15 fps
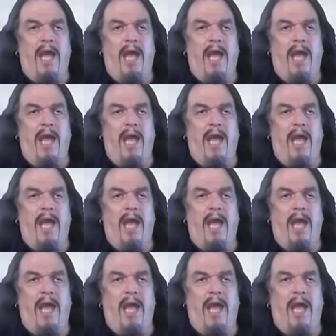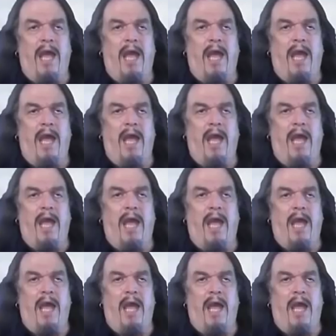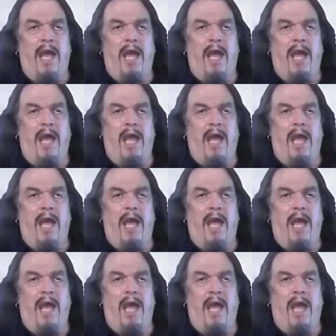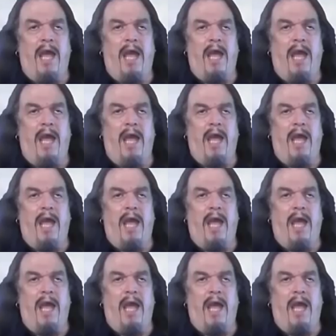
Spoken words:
No words are spoken by the person on screen.